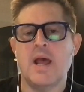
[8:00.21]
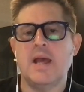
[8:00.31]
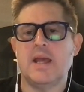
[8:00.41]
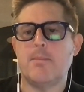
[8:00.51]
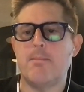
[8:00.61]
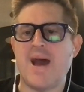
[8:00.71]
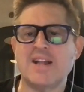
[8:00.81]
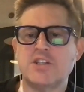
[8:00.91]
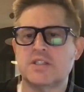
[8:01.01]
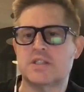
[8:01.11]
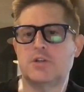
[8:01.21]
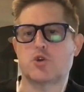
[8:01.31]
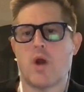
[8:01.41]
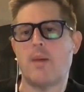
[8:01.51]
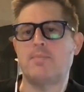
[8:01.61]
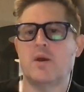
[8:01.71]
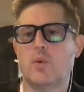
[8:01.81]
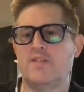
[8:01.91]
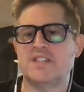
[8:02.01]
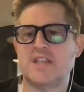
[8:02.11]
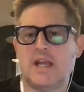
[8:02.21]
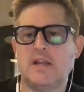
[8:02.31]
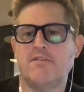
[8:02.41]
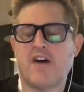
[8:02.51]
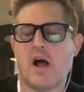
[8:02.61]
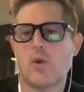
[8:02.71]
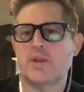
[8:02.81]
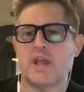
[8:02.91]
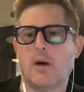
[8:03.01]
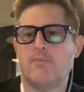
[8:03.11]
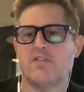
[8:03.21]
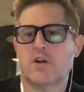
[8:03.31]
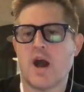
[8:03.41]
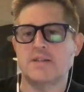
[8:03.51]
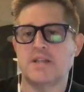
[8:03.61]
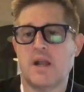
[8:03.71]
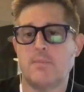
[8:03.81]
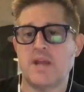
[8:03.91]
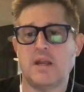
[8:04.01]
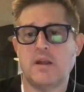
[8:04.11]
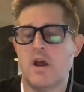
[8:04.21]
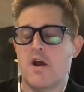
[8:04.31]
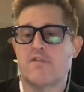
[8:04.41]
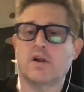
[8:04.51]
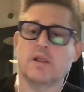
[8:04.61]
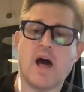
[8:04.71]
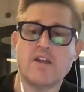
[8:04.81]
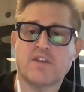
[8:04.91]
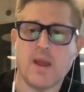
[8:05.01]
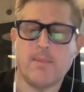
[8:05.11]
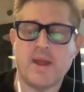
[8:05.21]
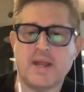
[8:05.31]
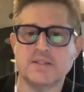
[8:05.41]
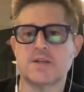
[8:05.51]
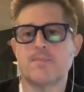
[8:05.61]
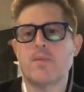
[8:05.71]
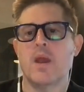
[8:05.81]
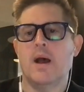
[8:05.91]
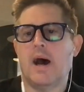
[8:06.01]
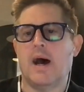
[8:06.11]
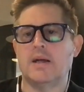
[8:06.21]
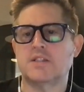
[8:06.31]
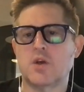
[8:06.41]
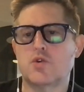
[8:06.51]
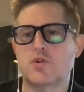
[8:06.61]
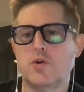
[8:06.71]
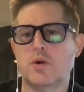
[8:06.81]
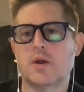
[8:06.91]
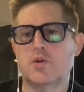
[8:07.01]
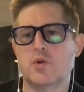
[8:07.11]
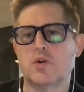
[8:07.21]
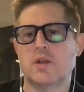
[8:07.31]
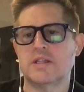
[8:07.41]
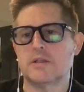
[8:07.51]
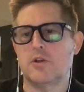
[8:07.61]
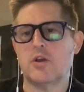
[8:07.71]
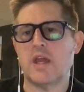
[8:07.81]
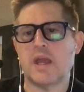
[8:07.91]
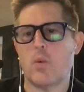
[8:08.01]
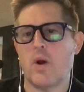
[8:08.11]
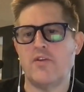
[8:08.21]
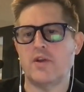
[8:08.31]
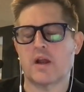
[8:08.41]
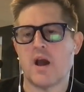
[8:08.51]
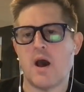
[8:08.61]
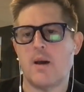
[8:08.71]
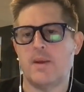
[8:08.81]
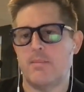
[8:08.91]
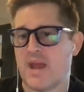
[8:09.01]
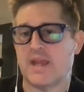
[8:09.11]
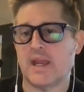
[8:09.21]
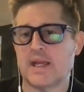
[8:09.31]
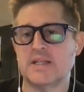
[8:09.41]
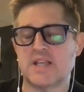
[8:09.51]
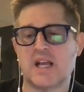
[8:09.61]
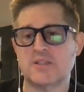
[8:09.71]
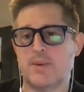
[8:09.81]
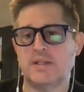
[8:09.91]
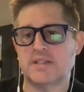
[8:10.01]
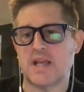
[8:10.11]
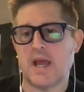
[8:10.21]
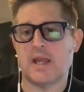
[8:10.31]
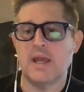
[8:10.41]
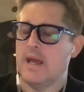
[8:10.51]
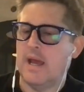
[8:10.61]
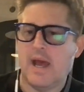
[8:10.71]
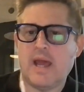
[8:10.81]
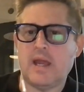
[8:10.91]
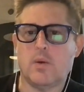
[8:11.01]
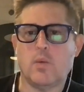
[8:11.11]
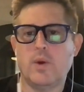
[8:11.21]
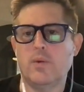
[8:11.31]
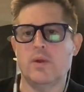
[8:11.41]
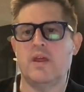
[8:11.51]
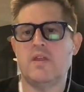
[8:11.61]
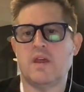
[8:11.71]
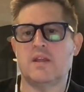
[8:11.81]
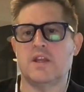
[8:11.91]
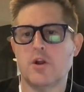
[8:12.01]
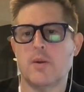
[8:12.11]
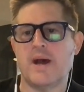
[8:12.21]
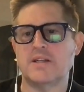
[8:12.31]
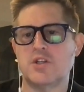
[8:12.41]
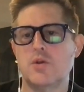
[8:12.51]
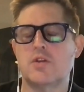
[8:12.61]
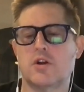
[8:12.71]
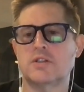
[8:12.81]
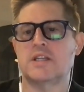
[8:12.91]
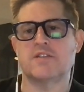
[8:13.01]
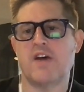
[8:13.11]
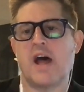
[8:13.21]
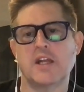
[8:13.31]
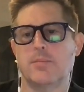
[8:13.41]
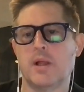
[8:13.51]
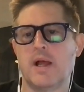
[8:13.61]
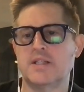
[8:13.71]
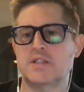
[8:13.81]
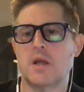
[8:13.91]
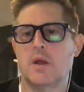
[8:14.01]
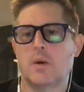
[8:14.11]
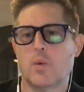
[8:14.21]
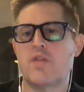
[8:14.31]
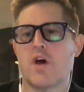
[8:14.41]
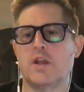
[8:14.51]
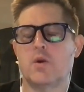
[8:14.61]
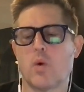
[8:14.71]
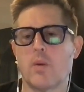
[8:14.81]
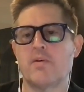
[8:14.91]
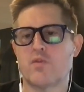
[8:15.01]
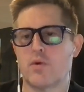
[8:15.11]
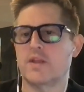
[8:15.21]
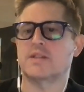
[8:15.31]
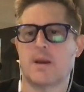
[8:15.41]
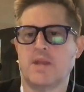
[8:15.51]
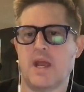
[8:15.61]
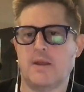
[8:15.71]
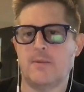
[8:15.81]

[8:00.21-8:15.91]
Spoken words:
It matches the drop that we've seen following the helpful content update for a lot of campaigns. So Google is looking at weather.com and making an assessment and saying, hey, we really think that you're about 2/3 as valuable as we thought you were before this update.